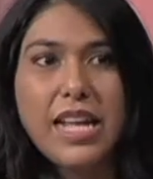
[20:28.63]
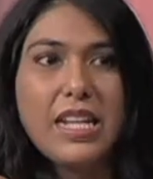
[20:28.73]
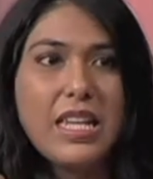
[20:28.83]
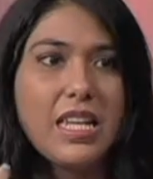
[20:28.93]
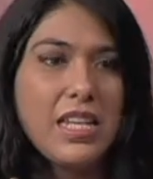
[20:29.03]
And
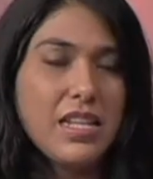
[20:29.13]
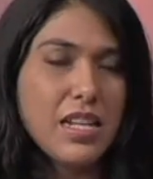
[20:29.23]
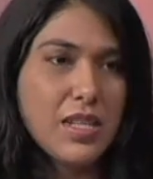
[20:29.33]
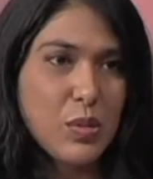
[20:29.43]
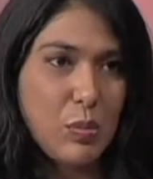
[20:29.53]
he
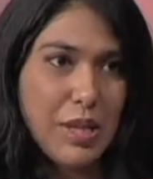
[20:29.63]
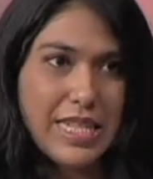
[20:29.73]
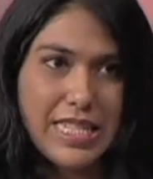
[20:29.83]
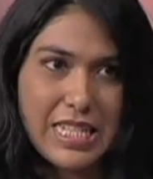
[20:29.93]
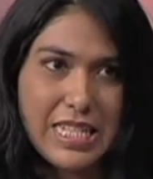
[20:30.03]
does
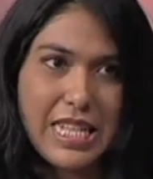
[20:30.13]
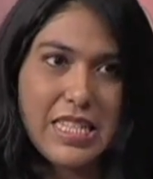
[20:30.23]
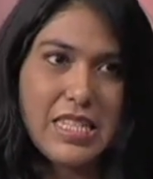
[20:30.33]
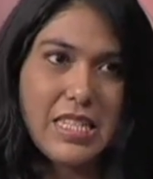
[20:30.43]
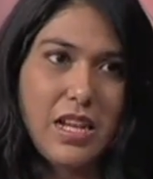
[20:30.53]
blessing
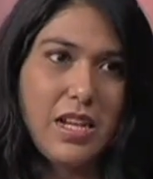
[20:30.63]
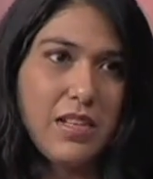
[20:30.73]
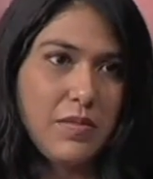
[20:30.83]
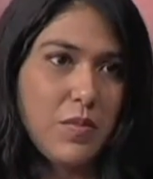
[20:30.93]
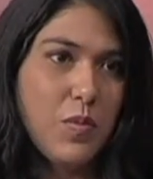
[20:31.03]
dance.
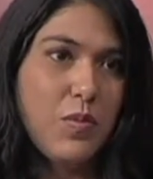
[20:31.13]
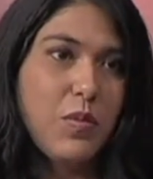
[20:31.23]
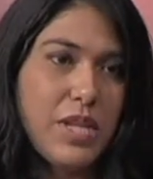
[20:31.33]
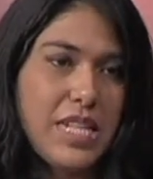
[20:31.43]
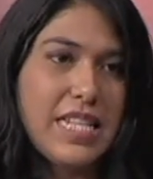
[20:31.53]
Uh,
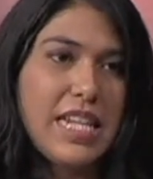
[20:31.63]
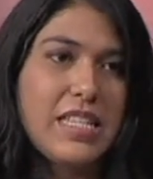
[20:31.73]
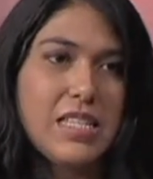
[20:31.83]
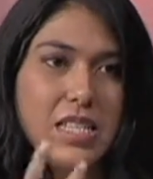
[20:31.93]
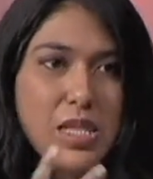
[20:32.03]
when he
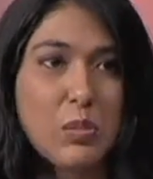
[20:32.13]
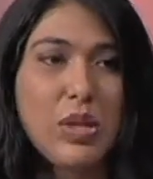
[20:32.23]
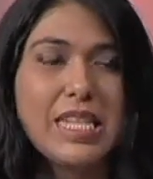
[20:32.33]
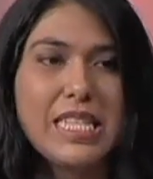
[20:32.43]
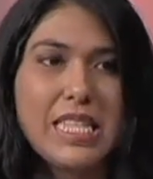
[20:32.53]
dances, he's
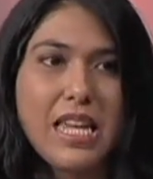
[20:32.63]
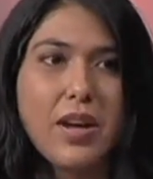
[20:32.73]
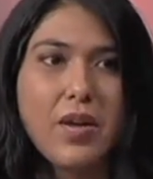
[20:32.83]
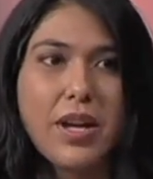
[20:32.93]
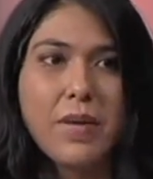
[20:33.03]
blessing the
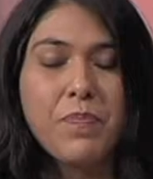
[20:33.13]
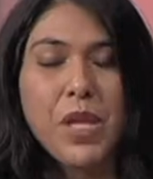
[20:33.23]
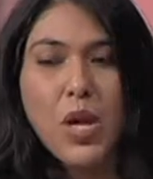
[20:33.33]
area.